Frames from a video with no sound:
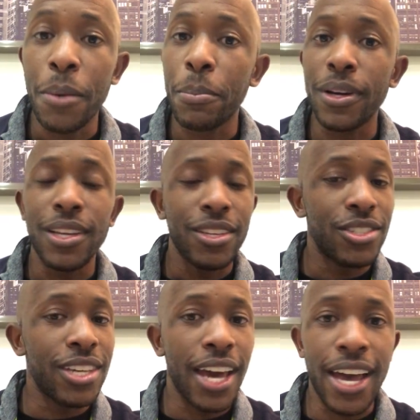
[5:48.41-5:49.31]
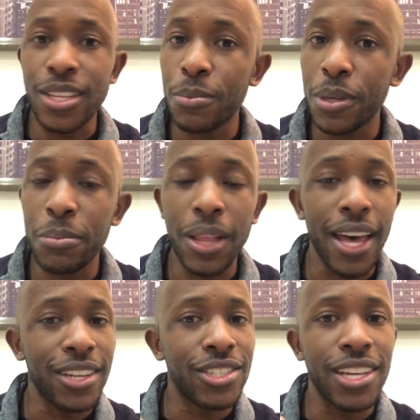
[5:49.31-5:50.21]
But she had to be
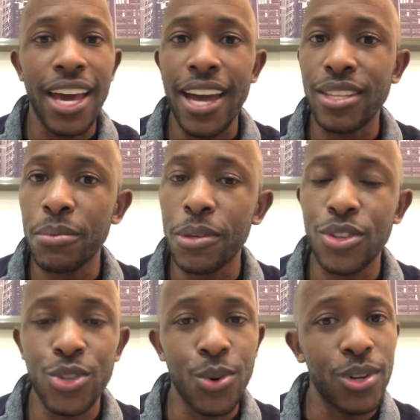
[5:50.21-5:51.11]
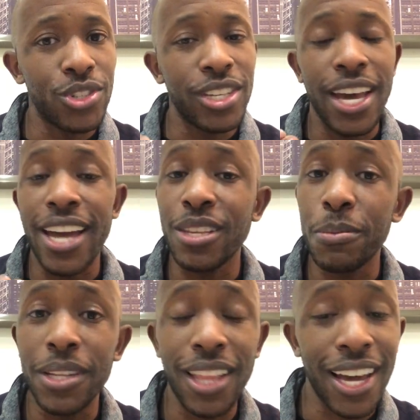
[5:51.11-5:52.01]
black. She had to be short. She had to
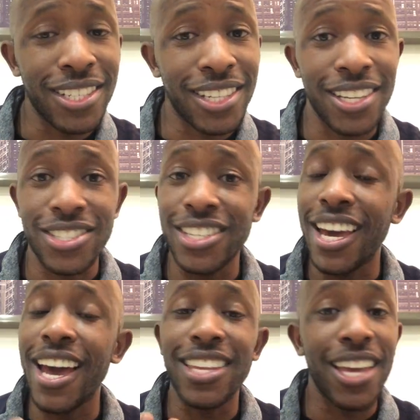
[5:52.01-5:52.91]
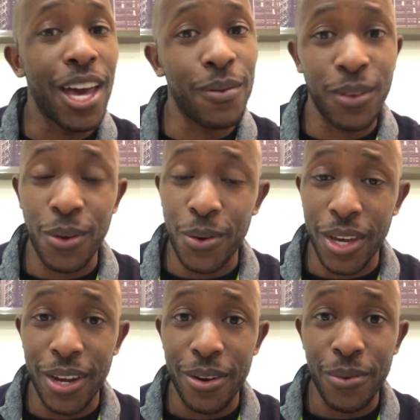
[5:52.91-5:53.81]
be light skinned. She had to have long
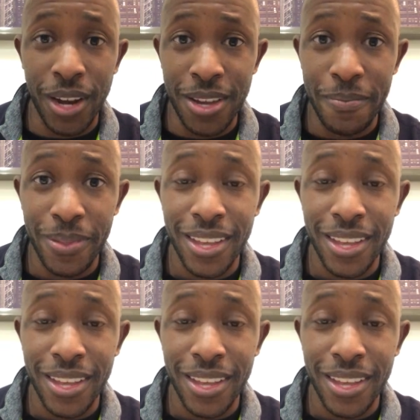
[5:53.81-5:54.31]
hair, right?